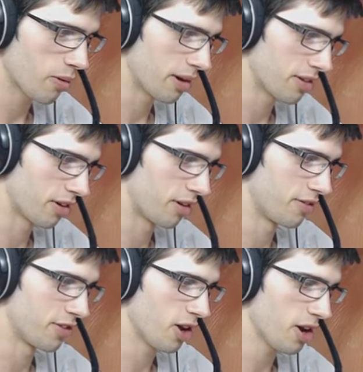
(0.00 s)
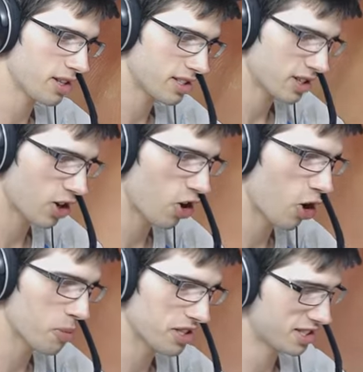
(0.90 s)
We have a reverse
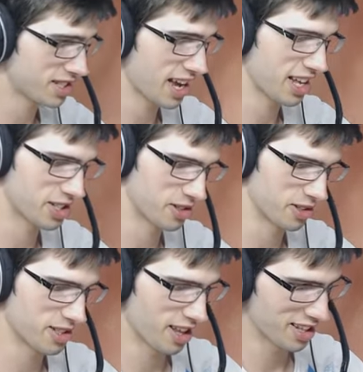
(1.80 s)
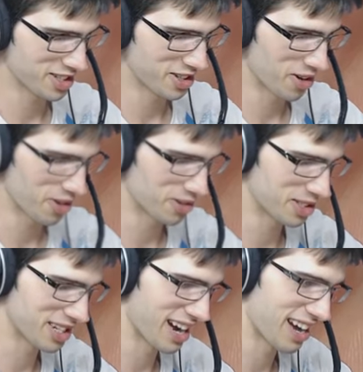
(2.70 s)
common Sandshrew, so that's not a
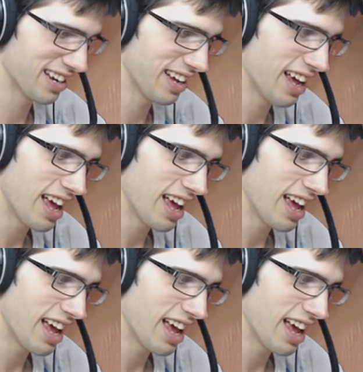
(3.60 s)
good start.